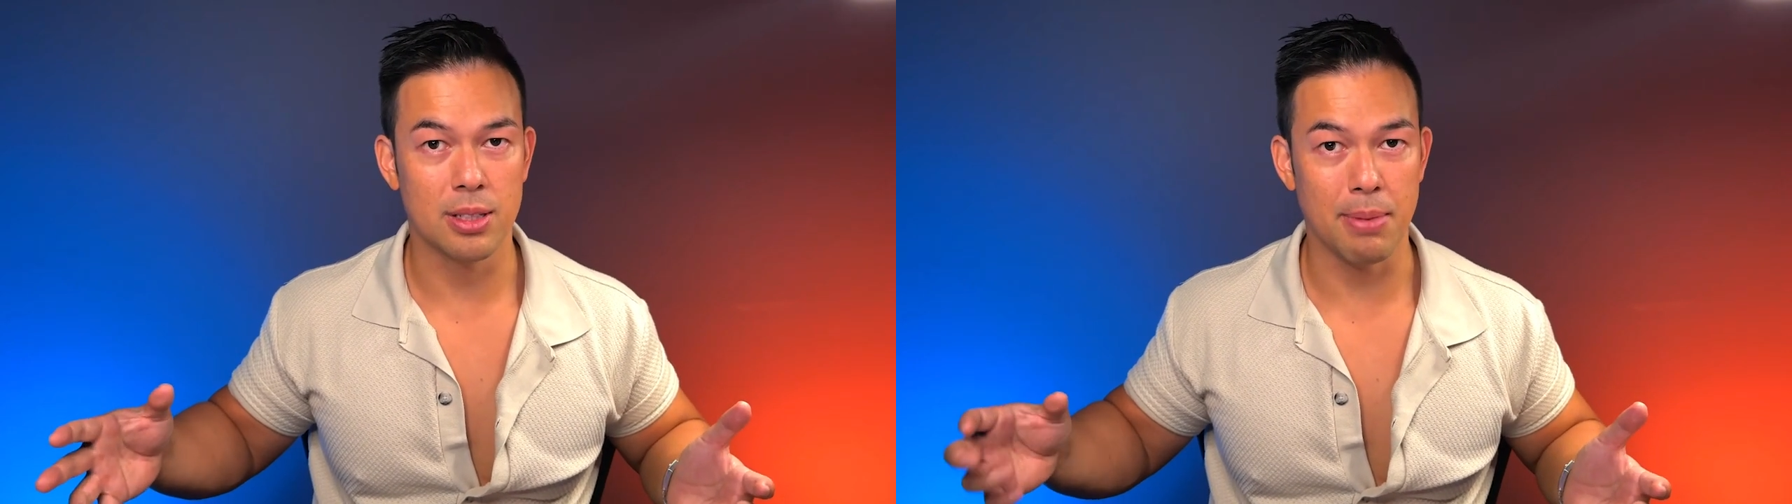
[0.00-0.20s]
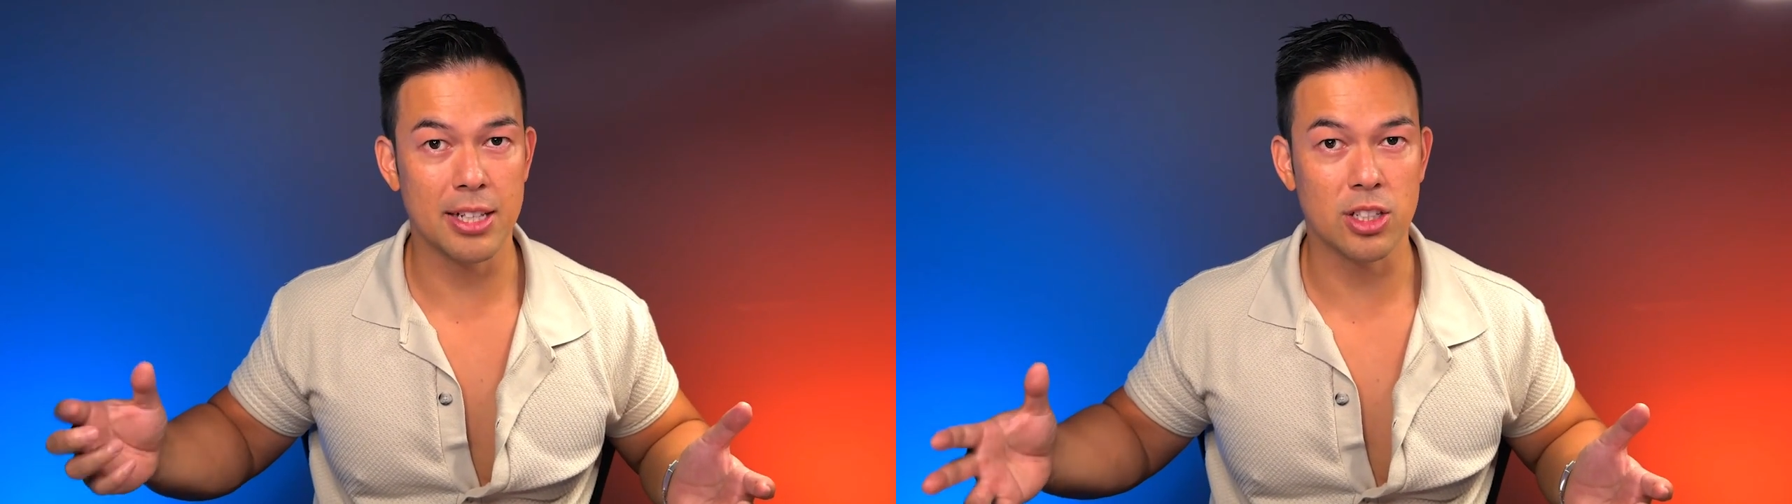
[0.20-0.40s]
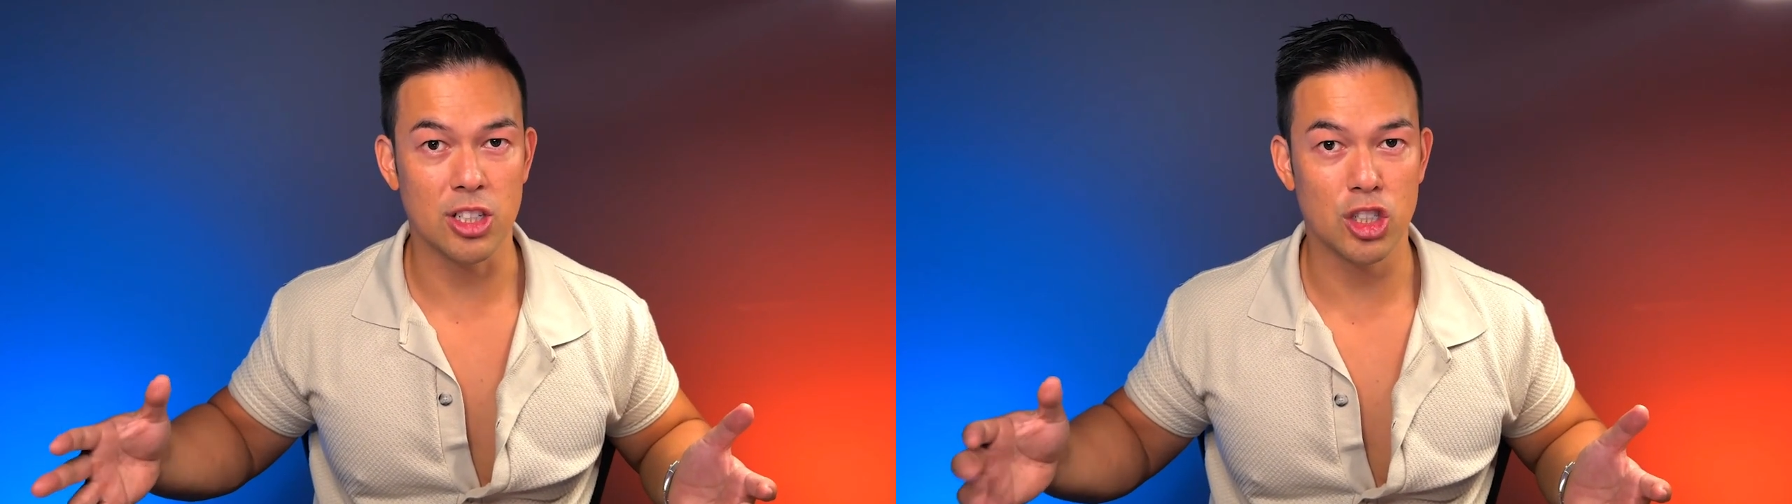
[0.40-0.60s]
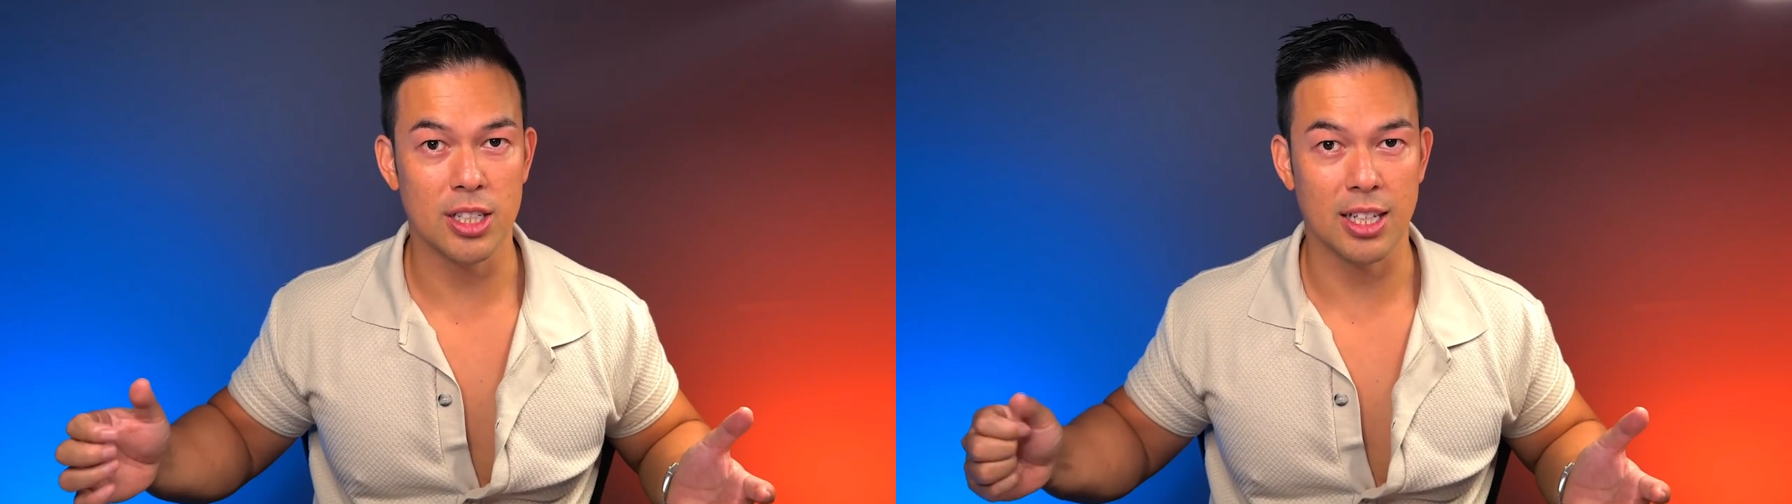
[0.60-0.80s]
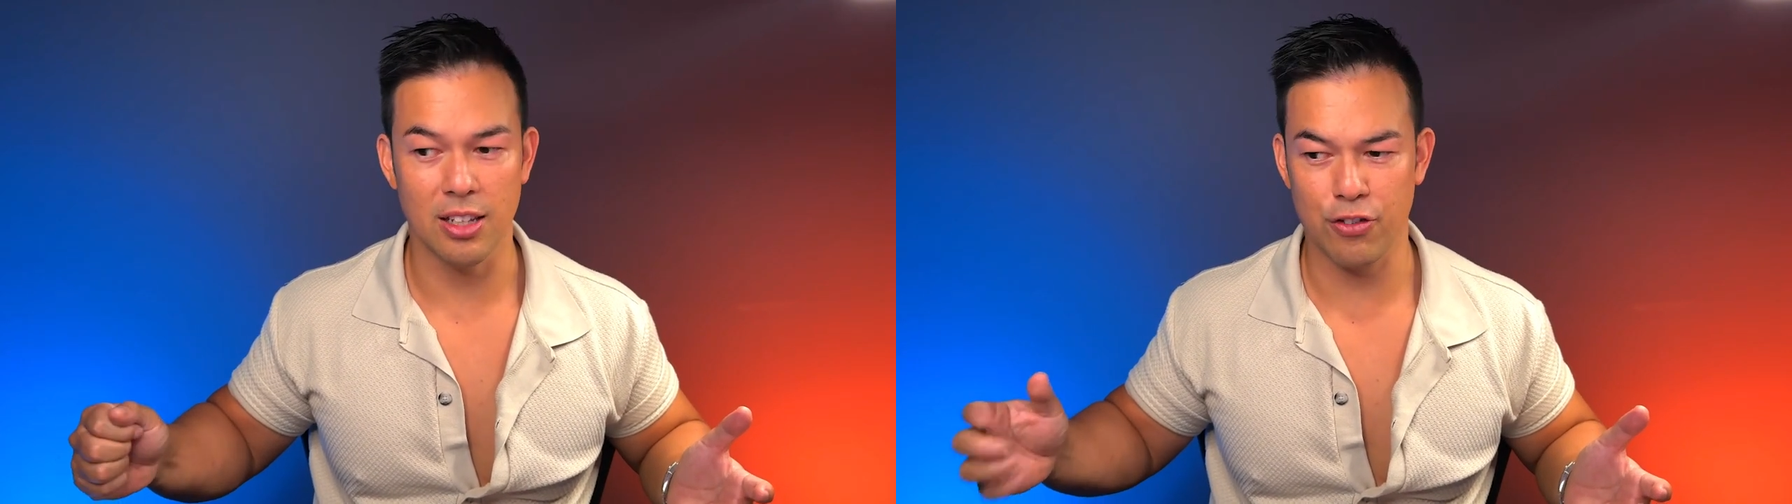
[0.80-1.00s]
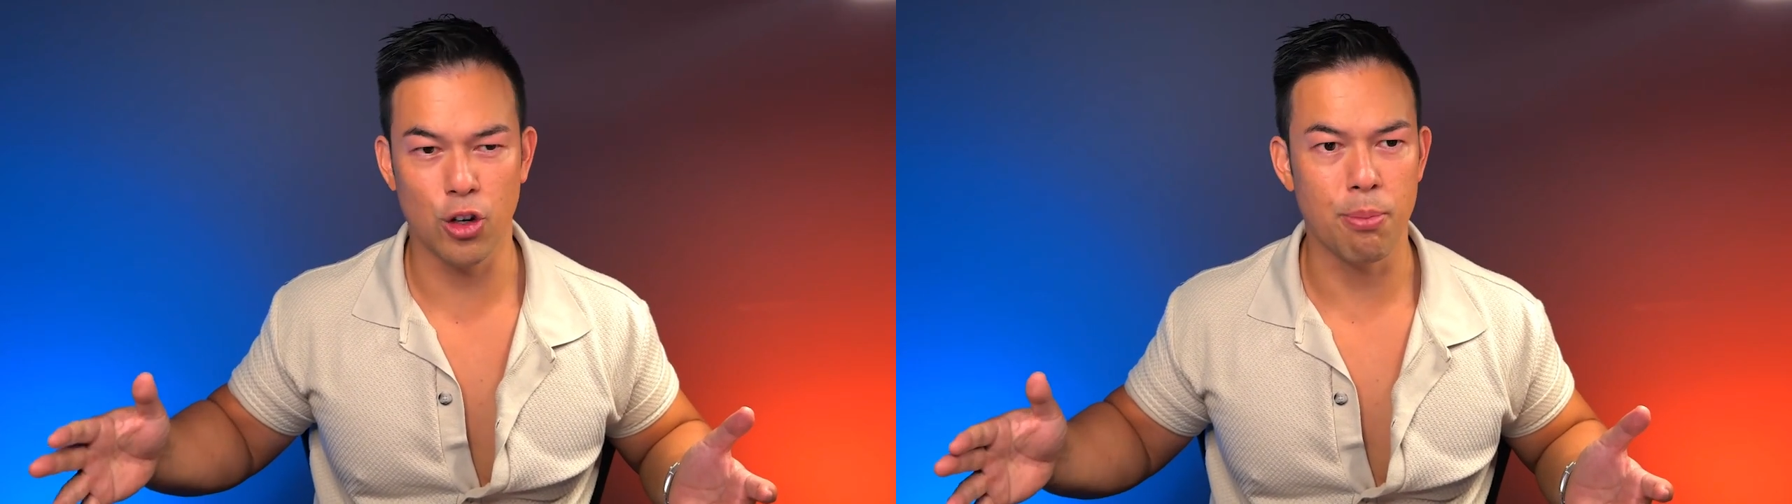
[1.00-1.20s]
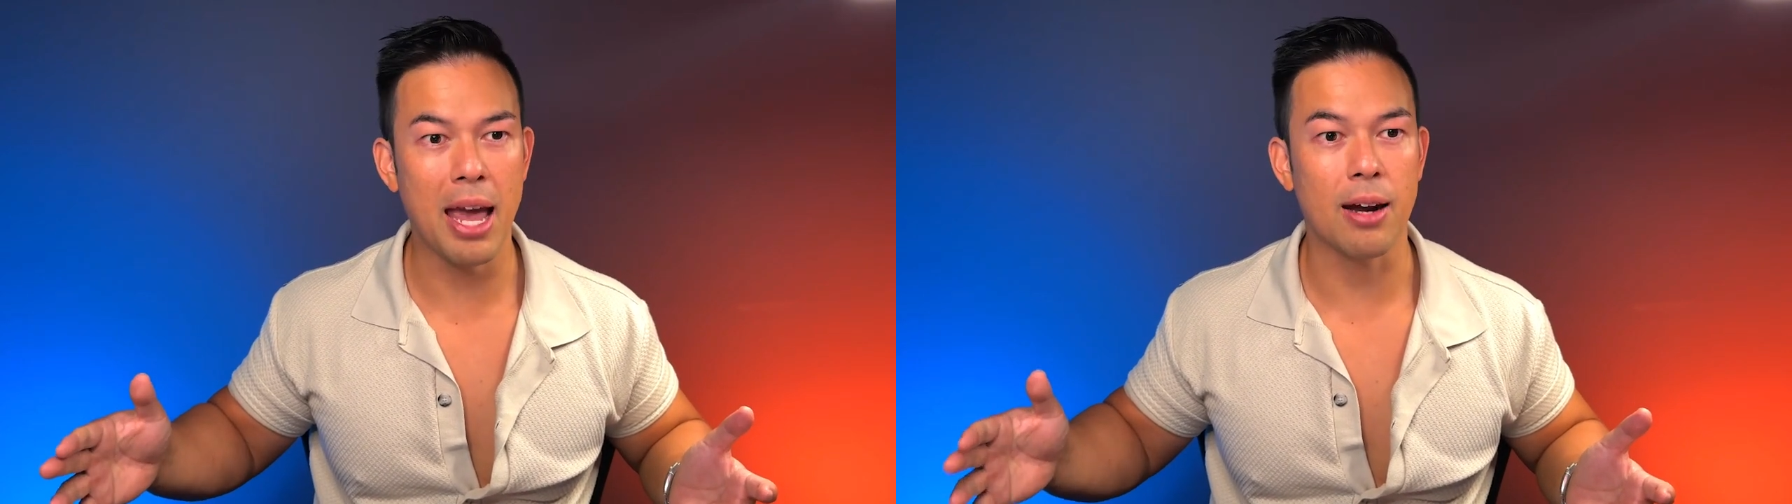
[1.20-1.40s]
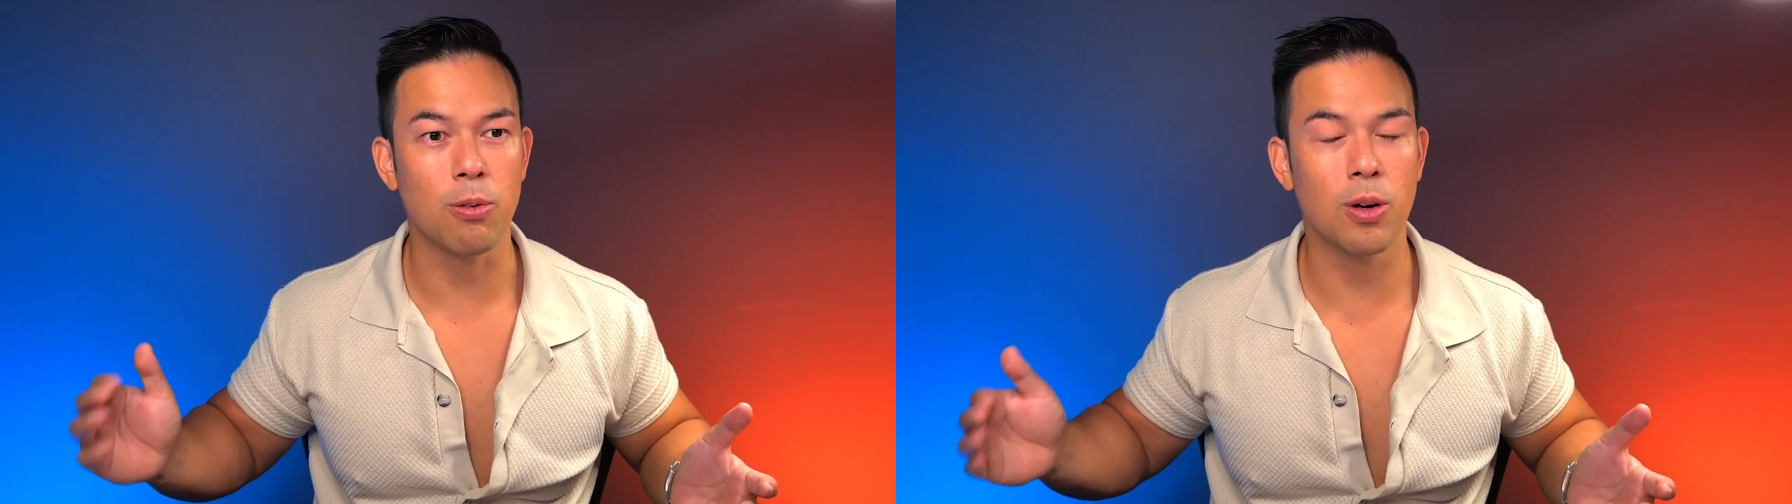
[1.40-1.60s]
A man's got his shit together. If you're a
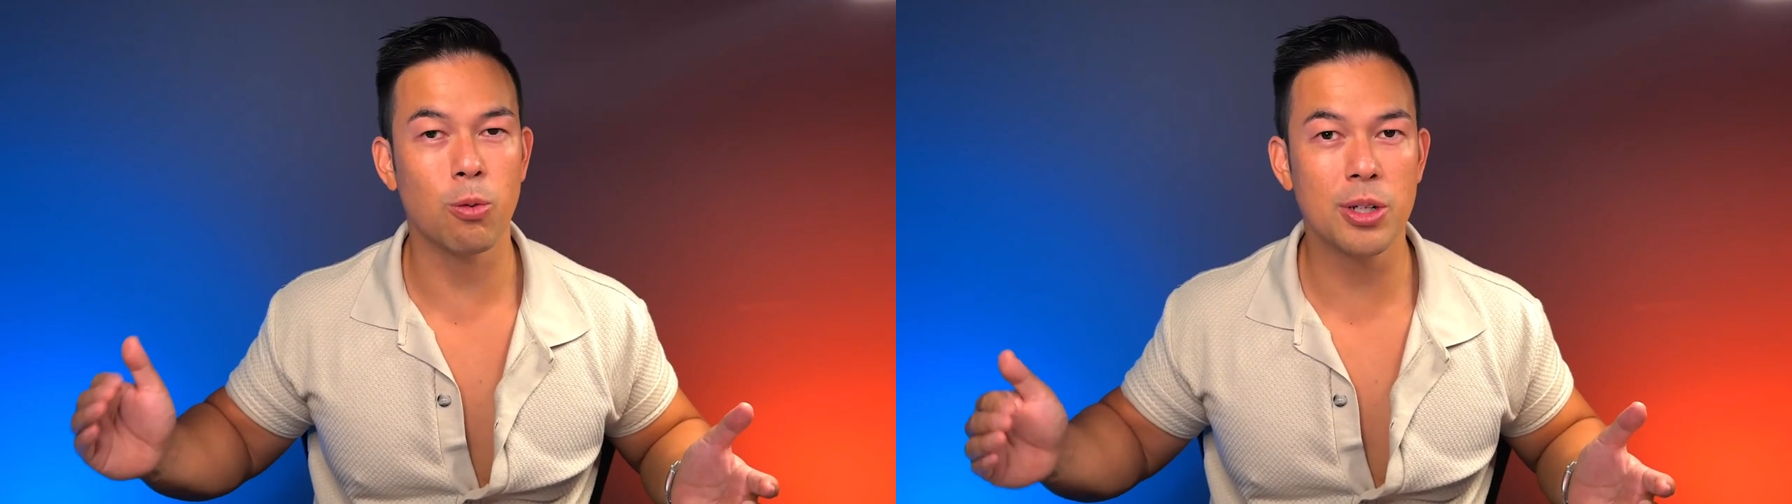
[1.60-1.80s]
man, what,